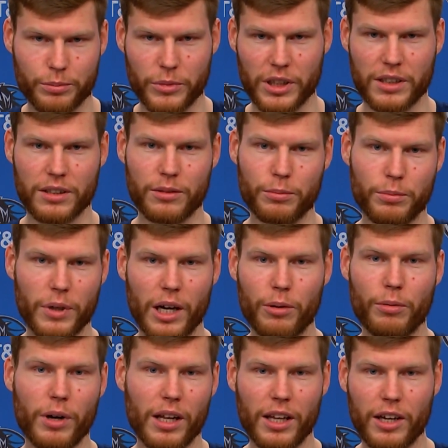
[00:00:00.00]
Because
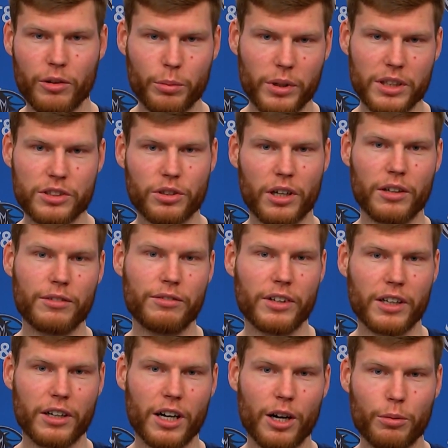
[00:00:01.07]
while everybody's trying to
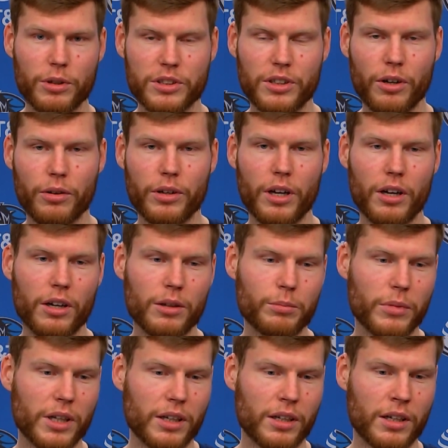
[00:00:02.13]
figure out what's going
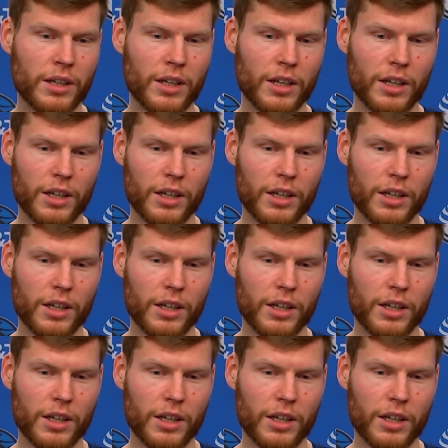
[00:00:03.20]
on, but